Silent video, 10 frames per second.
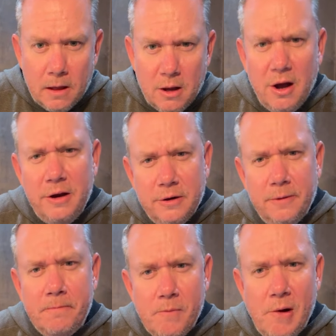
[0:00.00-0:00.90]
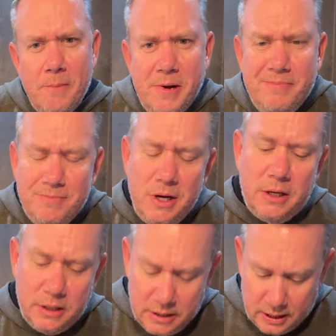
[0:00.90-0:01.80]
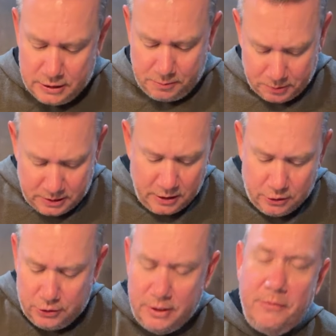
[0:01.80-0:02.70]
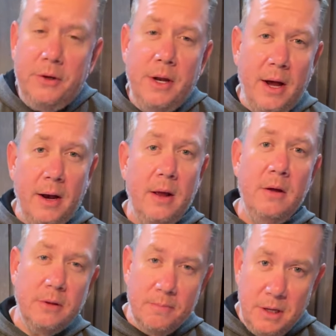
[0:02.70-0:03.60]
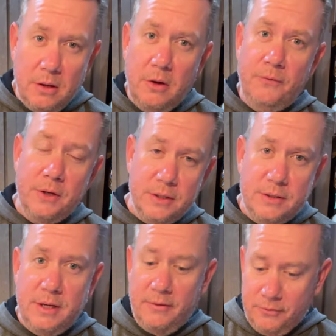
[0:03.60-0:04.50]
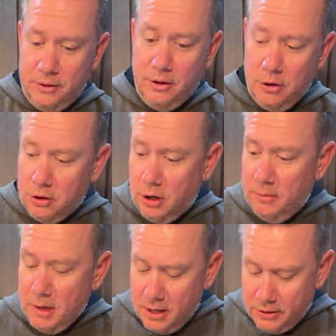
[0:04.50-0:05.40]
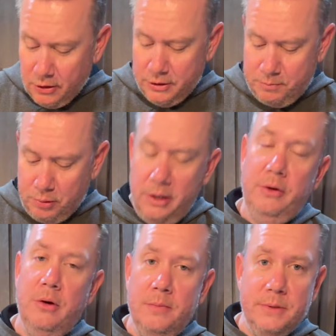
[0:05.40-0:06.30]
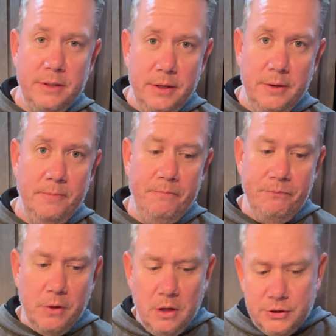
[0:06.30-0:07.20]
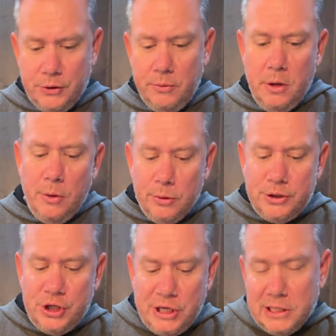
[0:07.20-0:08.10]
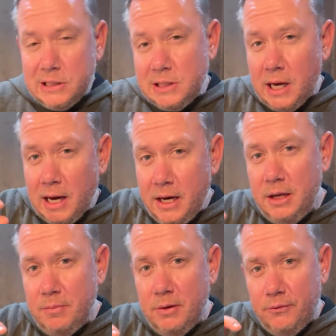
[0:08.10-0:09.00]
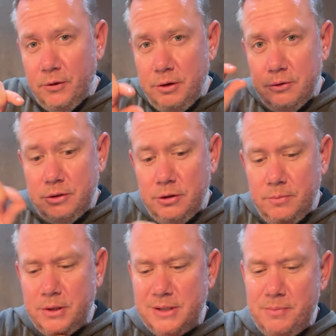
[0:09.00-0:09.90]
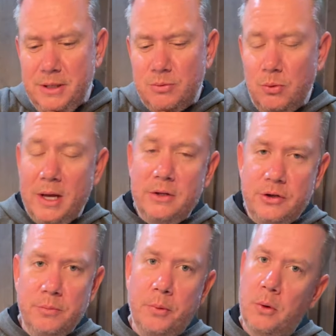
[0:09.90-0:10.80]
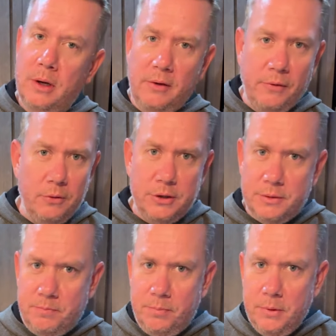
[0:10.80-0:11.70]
Kinda. I mean, Nikki, yes, the potatoes are definitely not. The meatloaf is definitely low carb. There is breadcrumbs in here. So we're cheating a tiny bit for YouTube because it'd be way too boring if I was just